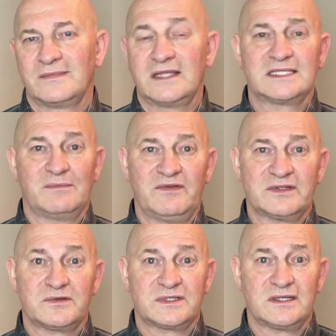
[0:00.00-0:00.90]
And some of
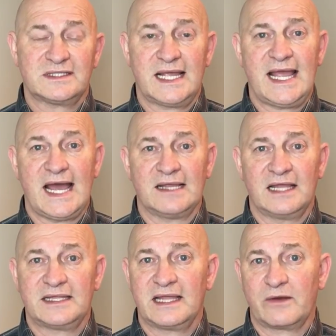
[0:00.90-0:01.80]
us will still say, hey, I
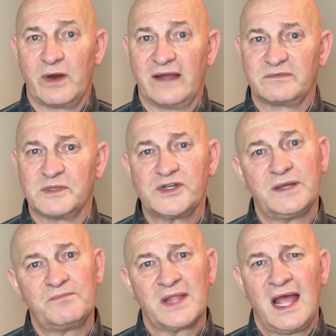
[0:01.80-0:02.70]
like that
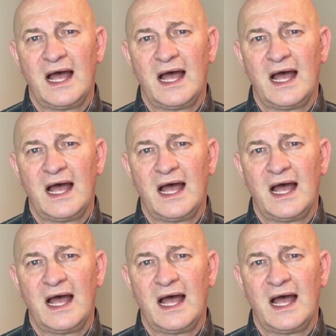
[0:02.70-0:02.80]
craftsmanship.